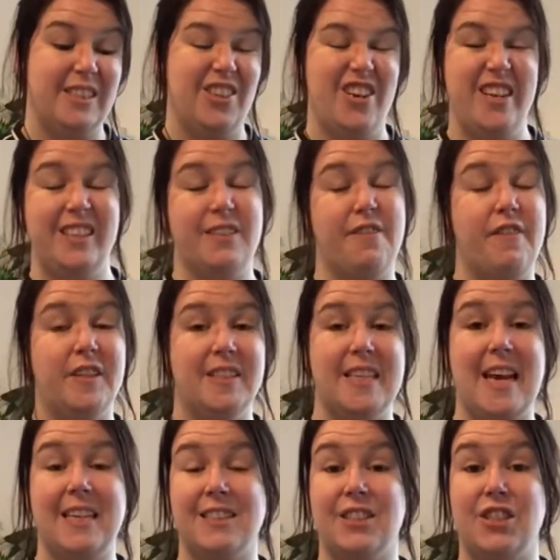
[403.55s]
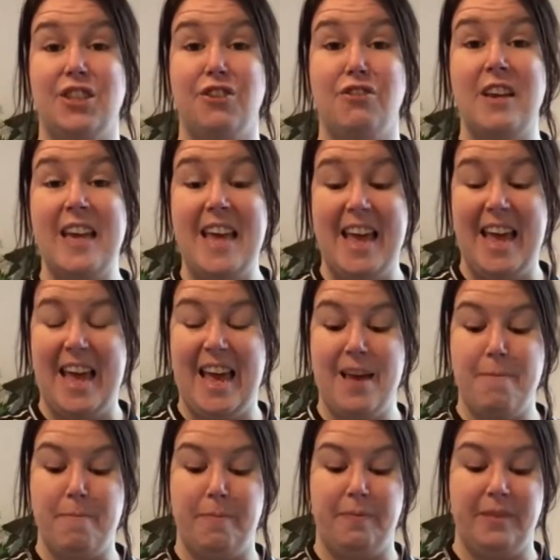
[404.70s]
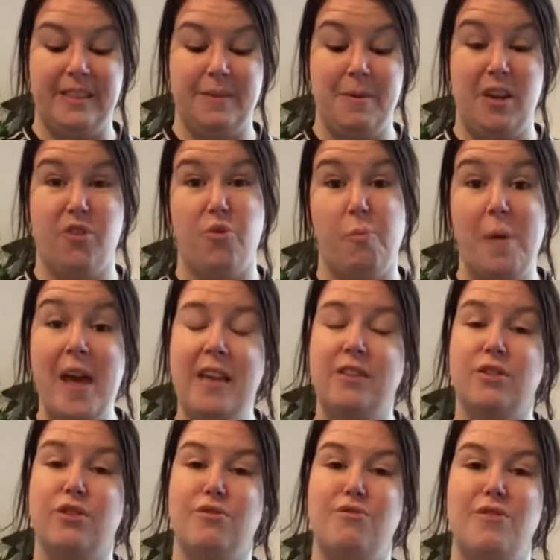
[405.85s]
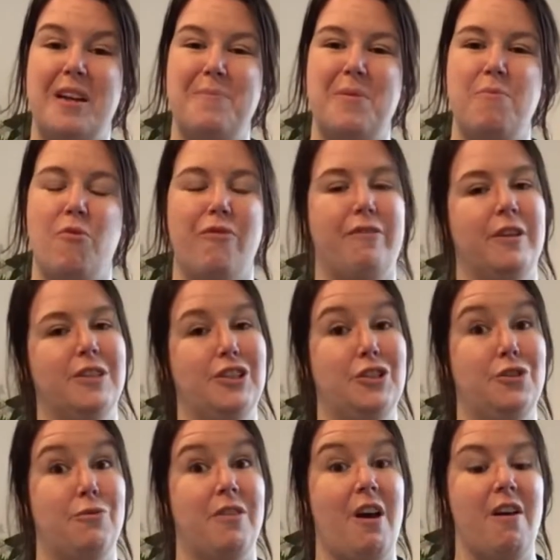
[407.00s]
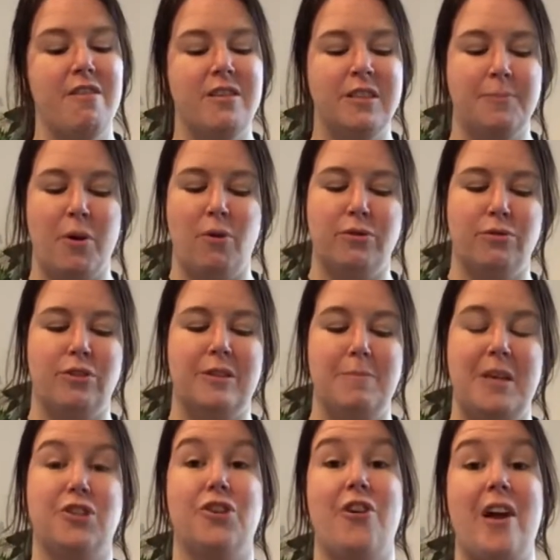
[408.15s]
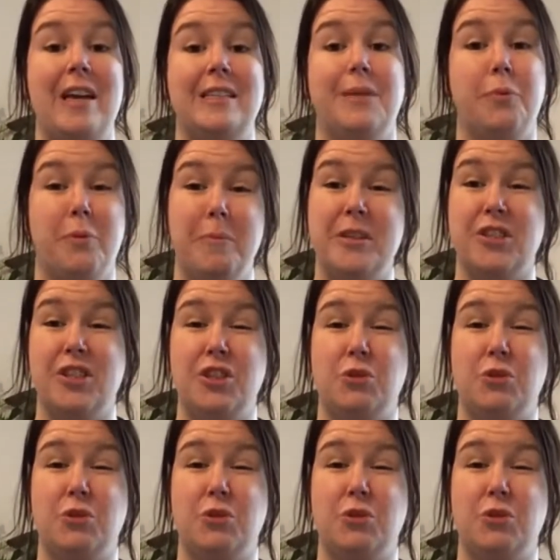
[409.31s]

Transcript: It is a fun task to do to make your own paint, so it'd be more fun to do it with others, but also just make sure you're asking permission.